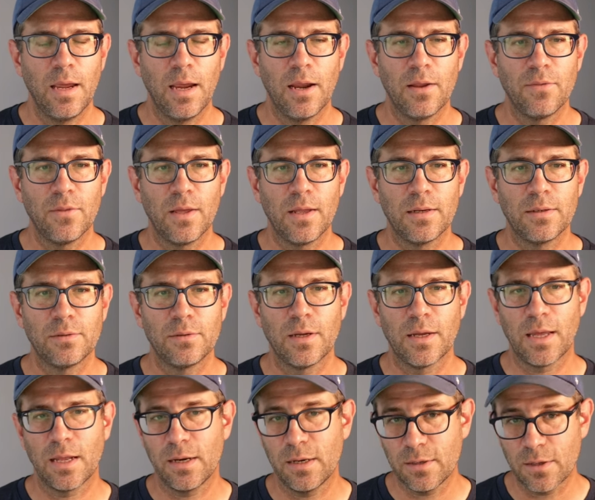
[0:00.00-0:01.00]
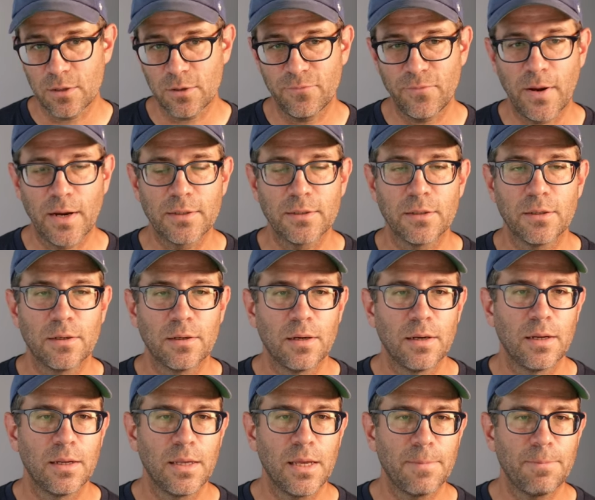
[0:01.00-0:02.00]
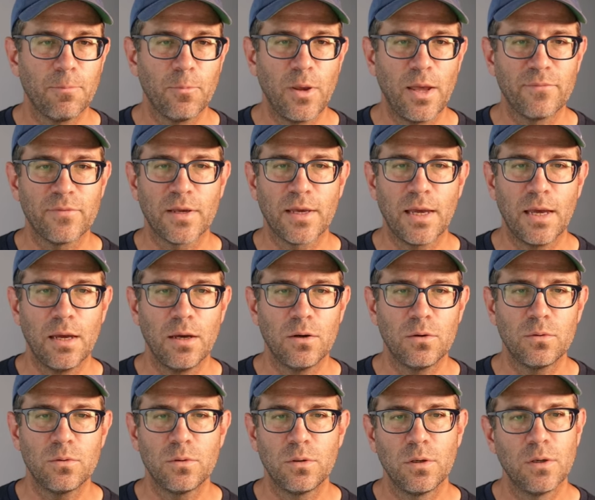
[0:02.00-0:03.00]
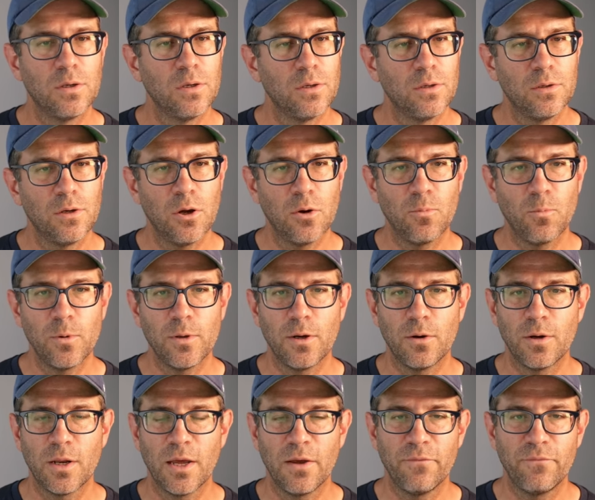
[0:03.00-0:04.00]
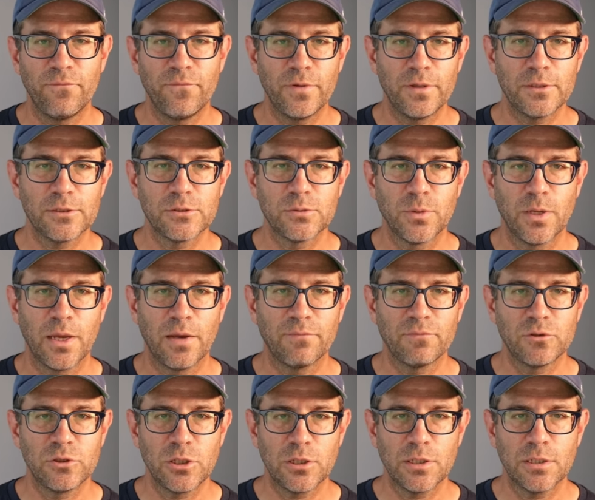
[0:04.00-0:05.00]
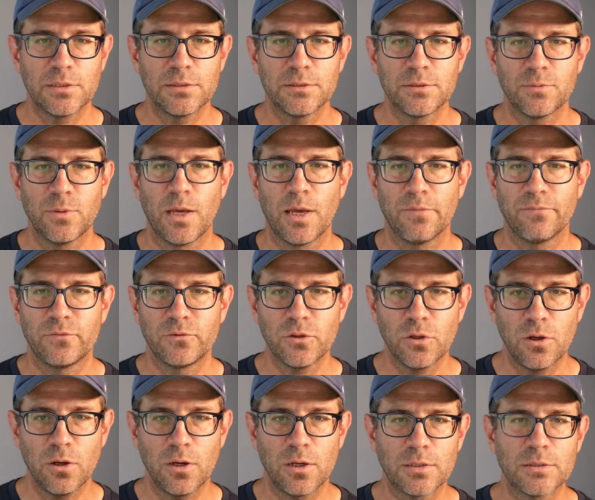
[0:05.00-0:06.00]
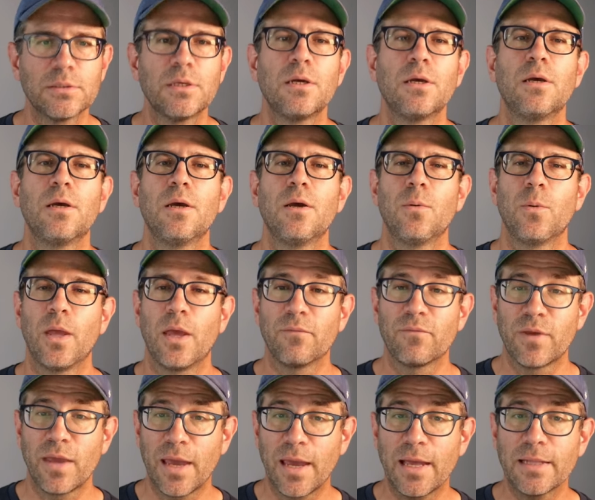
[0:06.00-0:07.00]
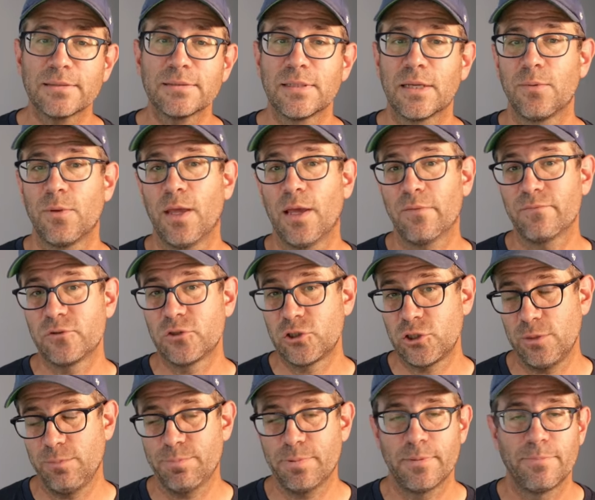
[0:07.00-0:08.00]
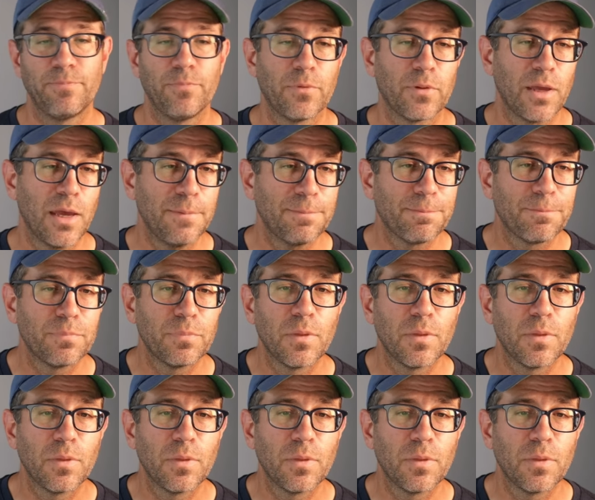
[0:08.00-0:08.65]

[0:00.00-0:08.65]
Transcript: And then again, another vector. Yep, we have a cow. Nope, we don't have fish. We have chickens. We have dogs, cats, and we have sheep. Okay.